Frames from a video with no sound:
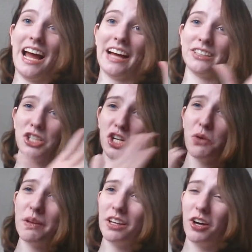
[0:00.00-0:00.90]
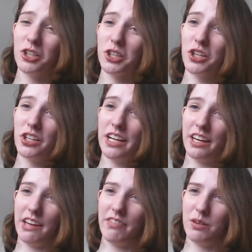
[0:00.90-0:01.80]
Had the show been longer
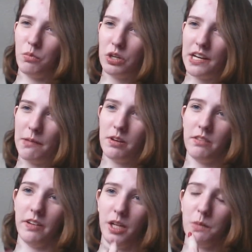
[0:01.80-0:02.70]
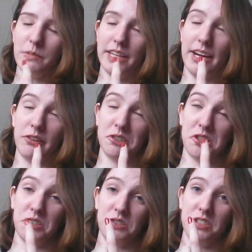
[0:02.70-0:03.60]
and given more time to develop the
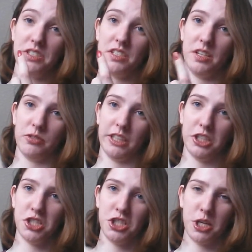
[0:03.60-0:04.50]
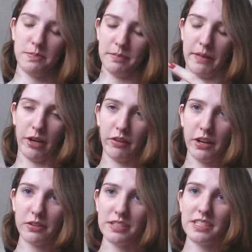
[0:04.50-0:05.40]
characters' relationships and
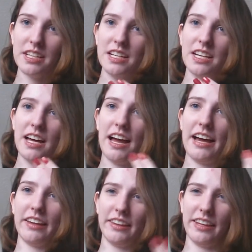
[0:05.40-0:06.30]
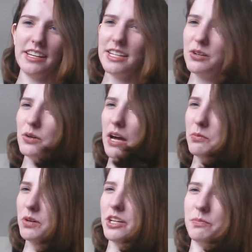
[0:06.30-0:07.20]
backgrounds, I think I
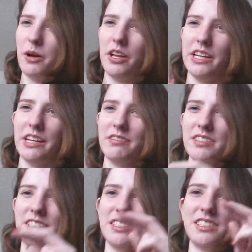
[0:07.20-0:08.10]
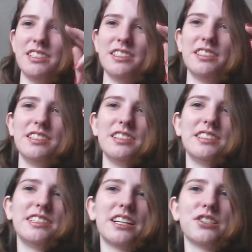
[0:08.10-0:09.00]
would have probably given this
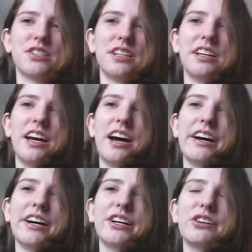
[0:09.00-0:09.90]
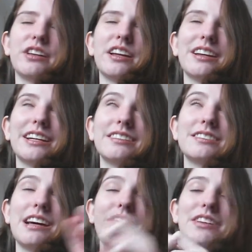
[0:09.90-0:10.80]
section a higher than, like, a
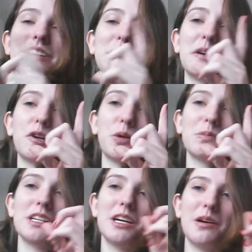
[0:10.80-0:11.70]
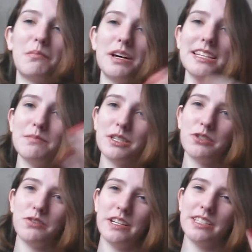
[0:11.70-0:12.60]
7 in my terms. But the
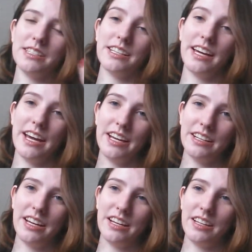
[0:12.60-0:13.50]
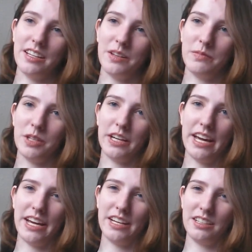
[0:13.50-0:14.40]
mysteries the gang and the
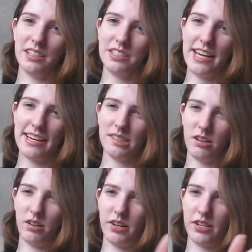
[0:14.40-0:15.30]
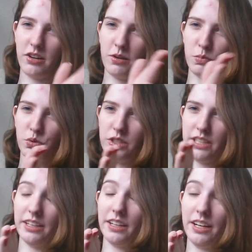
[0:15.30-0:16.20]
gang takes on are more
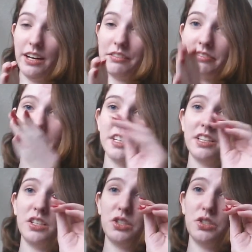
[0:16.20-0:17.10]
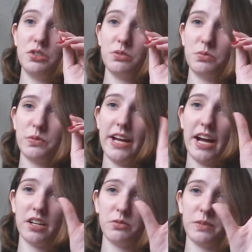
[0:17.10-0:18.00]
than enough
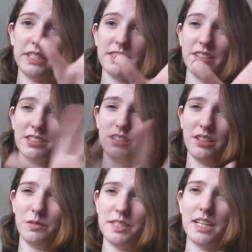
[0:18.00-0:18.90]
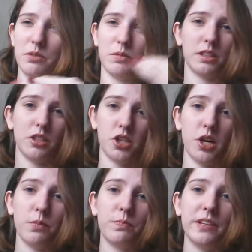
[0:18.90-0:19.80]
reason to stick with the
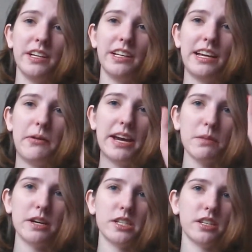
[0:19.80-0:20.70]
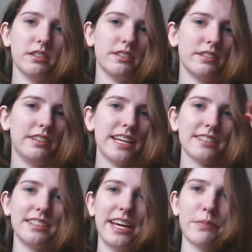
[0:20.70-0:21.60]
show. Now, animation.
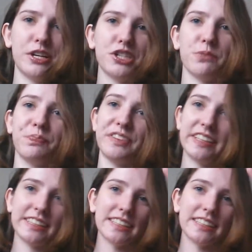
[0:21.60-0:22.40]
Next, animation.